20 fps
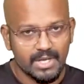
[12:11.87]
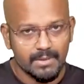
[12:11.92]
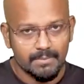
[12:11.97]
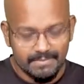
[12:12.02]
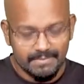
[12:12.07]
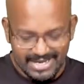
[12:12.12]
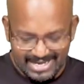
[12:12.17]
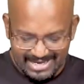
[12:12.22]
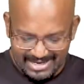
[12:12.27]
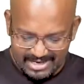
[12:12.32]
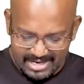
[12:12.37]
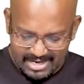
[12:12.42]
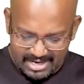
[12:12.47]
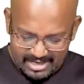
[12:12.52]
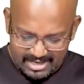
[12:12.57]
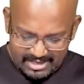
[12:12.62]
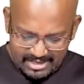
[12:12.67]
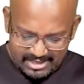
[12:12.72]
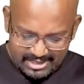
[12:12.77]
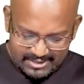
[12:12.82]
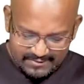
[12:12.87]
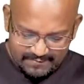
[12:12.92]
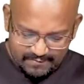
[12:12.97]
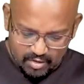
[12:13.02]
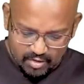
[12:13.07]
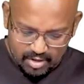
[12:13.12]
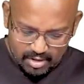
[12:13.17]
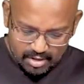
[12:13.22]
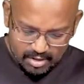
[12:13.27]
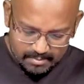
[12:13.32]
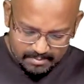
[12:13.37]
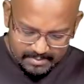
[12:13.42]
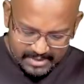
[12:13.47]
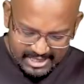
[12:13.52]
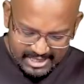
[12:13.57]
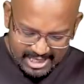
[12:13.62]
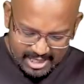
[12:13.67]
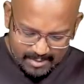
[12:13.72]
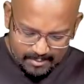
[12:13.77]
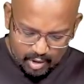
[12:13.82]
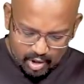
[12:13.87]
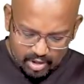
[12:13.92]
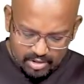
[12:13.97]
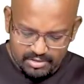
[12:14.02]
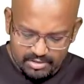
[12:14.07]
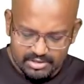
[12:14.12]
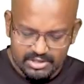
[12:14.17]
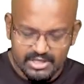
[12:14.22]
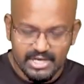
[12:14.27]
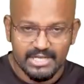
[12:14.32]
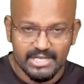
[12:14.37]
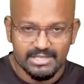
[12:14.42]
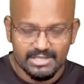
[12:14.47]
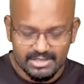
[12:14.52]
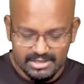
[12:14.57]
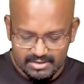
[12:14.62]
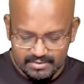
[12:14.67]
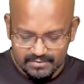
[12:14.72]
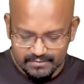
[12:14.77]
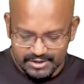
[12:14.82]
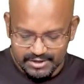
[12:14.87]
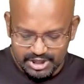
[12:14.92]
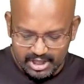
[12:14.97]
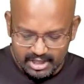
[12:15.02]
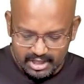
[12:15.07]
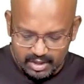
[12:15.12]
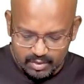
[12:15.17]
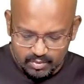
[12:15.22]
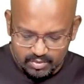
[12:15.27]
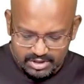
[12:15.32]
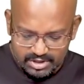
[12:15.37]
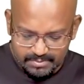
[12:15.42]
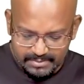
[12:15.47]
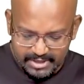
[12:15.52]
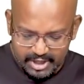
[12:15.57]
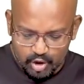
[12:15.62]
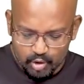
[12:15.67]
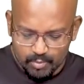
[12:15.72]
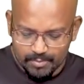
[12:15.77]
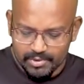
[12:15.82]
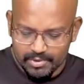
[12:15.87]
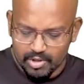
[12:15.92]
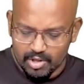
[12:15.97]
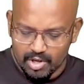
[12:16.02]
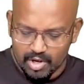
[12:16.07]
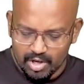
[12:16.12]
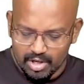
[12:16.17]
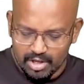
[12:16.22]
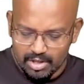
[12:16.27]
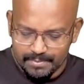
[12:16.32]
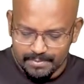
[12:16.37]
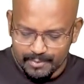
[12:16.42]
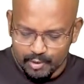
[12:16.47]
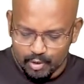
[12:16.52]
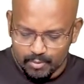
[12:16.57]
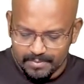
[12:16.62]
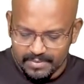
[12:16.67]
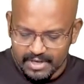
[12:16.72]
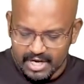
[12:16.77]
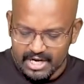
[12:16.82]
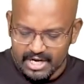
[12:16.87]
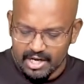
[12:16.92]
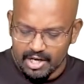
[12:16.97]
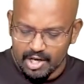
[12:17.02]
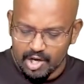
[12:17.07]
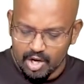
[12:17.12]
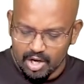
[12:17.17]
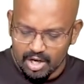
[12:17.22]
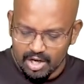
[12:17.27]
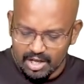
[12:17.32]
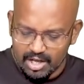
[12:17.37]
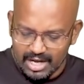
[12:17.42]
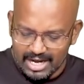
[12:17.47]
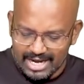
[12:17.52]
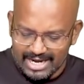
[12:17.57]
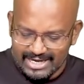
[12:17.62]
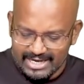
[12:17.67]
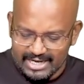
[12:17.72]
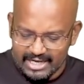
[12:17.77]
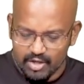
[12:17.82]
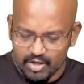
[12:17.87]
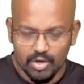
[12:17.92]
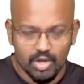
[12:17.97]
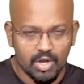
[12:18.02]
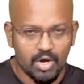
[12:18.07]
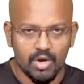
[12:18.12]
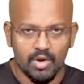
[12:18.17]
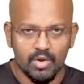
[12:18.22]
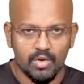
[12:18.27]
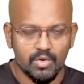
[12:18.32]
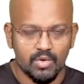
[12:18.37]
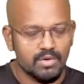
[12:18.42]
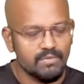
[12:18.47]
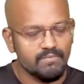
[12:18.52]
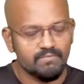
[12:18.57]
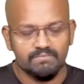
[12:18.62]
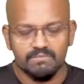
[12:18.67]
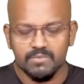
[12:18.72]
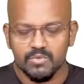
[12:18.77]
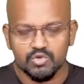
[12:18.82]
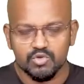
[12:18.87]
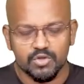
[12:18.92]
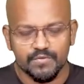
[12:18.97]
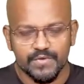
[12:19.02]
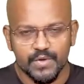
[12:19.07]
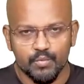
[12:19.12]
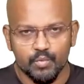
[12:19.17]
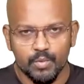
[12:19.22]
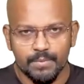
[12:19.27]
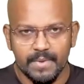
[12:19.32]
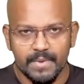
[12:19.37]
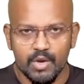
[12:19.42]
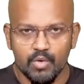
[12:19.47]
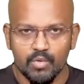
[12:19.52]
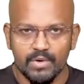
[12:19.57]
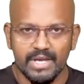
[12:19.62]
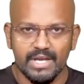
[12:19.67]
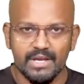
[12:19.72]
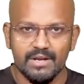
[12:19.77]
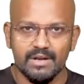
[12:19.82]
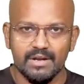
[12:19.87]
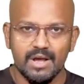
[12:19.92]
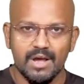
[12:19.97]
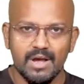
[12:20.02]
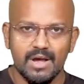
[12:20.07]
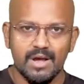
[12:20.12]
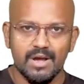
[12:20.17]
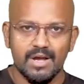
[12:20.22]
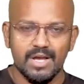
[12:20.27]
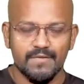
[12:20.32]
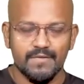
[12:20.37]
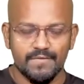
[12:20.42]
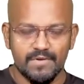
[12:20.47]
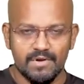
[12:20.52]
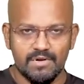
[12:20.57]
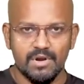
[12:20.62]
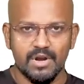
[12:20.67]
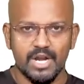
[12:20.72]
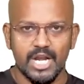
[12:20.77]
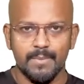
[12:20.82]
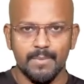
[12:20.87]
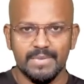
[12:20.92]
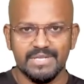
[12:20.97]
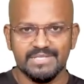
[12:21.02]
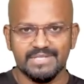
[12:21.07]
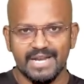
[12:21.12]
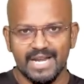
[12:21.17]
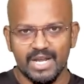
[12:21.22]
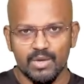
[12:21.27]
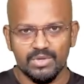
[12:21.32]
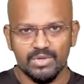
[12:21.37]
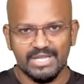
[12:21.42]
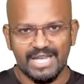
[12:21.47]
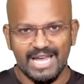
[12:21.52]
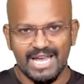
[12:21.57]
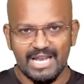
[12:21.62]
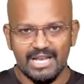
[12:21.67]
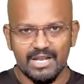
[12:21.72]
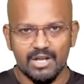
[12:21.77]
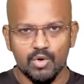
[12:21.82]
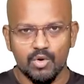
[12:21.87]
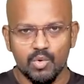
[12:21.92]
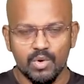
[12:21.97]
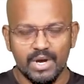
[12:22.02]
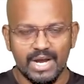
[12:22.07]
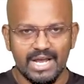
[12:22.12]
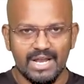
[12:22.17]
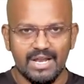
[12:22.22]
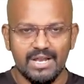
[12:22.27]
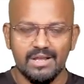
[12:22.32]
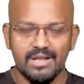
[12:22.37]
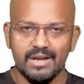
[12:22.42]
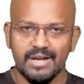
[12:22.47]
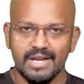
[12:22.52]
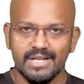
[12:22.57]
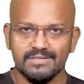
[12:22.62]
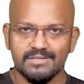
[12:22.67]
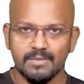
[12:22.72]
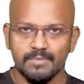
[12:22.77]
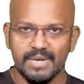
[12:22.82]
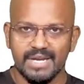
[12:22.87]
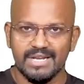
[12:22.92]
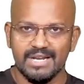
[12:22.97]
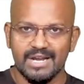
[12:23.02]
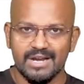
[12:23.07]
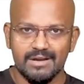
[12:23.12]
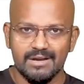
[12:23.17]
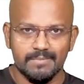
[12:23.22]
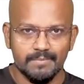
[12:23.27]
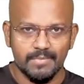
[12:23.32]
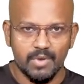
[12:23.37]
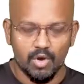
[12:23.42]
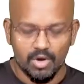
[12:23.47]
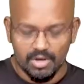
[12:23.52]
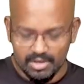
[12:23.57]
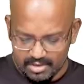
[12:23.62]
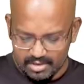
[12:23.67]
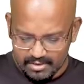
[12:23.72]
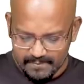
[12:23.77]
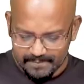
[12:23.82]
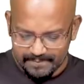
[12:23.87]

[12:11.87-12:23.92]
B is for beta blockers, guys, which includes metoprolol, propranolol, atenolol. Most of you would be knowing it. If a drug name is ending with LOL, it is a beta blocker.